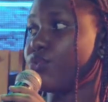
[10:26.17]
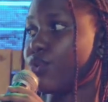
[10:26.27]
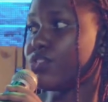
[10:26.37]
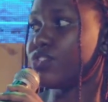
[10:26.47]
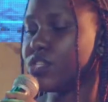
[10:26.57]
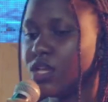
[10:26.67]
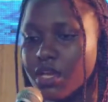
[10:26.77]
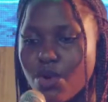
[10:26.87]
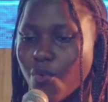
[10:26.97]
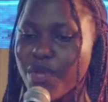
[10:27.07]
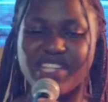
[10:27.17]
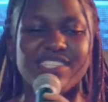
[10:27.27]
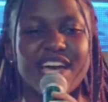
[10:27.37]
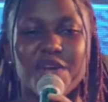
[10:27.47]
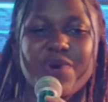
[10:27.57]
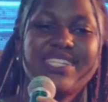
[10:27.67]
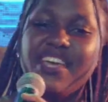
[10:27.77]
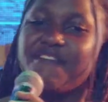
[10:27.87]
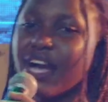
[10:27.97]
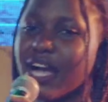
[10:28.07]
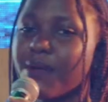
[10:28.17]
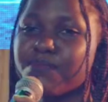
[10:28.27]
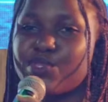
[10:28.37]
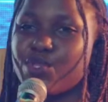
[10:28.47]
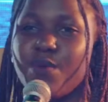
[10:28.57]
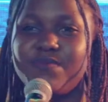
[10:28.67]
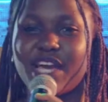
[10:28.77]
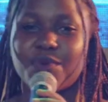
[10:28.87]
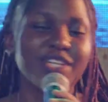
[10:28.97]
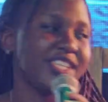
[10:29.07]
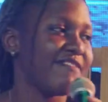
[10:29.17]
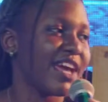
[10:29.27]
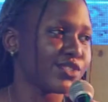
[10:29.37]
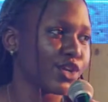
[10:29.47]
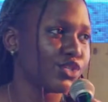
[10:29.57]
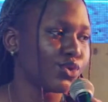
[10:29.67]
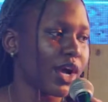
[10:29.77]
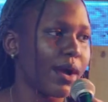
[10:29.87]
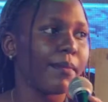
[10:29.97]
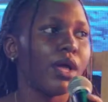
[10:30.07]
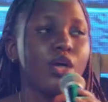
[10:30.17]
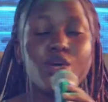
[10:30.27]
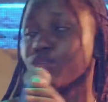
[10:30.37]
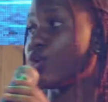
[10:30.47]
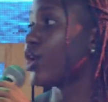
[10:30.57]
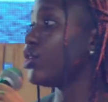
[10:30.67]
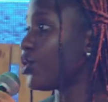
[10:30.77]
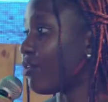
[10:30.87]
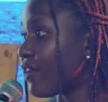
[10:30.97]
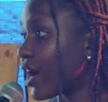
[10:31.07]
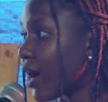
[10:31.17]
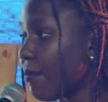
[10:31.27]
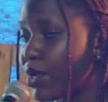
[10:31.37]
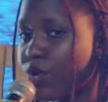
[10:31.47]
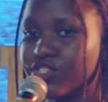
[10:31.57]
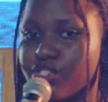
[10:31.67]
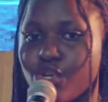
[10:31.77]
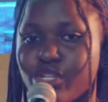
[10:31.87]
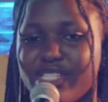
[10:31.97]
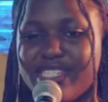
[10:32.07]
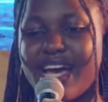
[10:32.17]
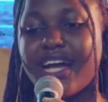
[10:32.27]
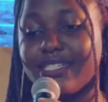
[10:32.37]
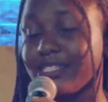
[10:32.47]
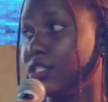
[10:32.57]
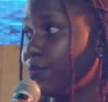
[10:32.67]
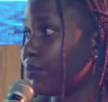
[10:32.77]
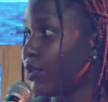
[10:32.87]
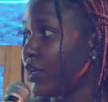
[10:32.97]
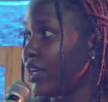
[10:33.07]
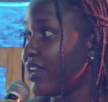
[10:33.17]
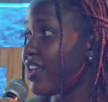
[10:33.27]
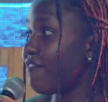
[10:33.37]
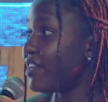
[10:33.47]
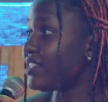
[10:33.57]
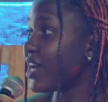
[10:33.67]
grows, winds and whatever comes, storms and whatever is going to come, you're going to overcome because you're dug deep. David